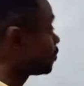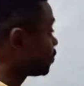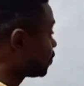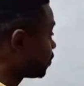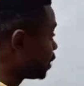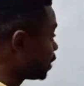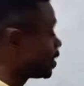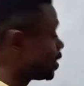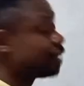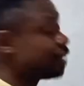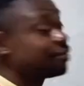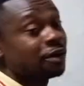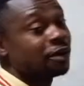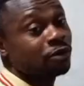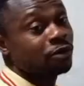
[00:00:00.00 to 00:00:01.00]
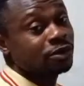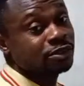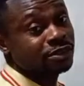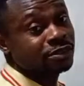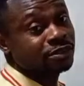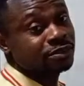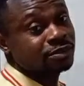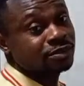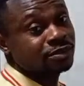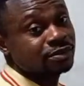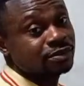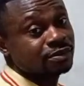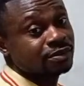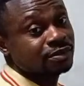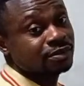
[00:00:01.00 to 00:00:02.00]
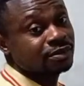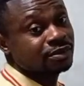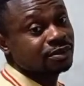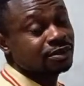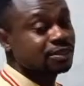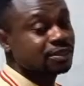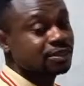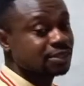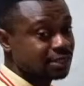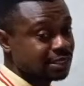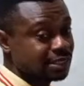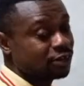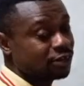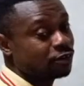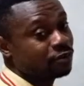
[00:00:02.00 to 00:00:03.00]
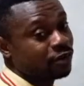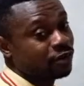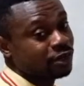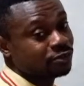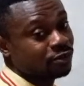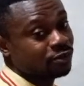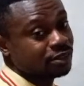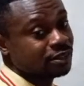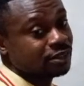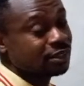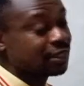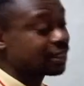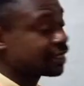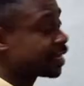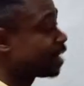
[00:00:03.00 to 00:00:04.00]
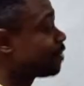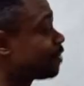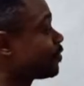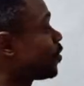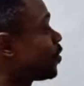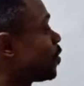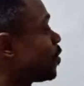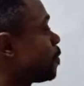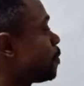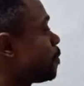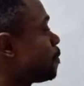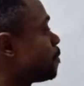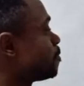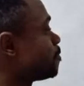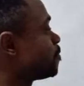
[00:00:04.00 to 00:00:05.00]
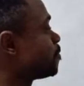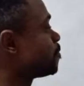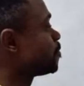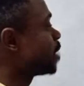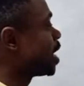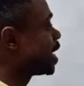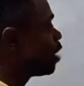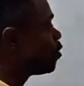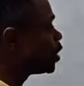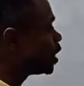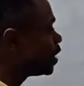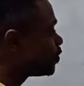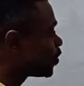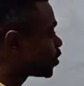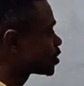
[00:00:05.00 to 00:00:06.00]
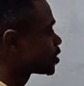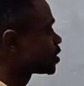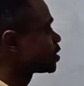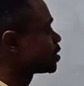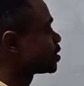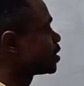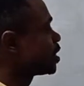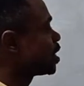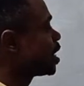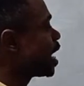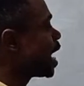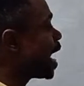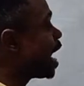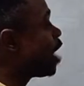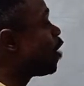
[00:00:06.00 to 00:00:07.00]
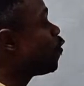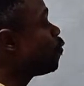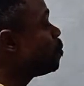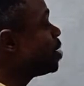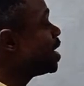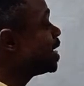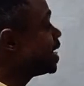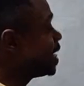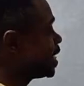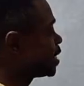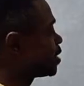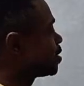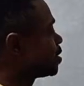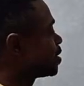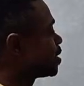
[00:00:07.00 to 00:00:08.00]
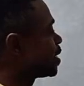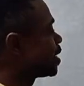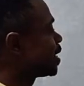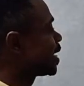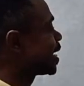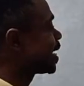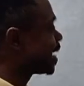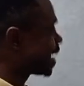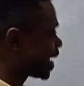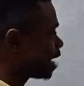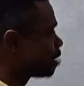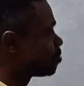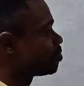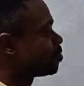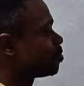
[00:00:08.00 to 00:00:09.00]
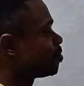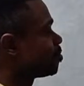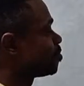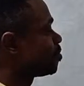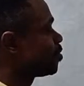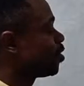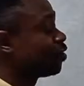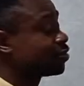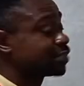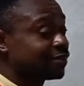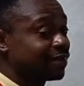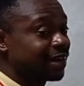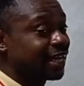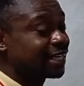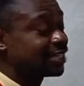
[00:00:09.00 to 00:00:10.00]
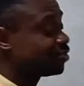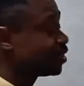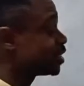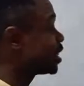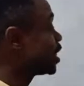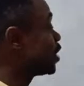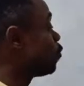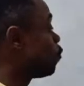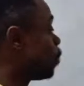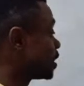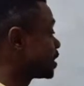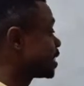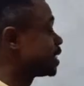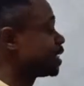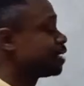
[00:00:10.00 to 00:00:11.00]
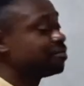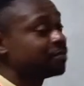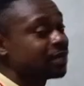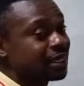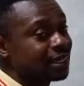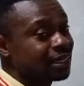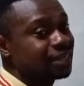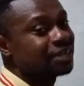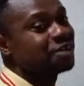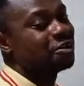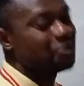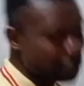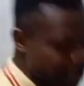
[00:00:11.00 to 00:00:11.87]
divided by what? 0.34. And that will give us how many gram of silver nitrate in 1000 ml will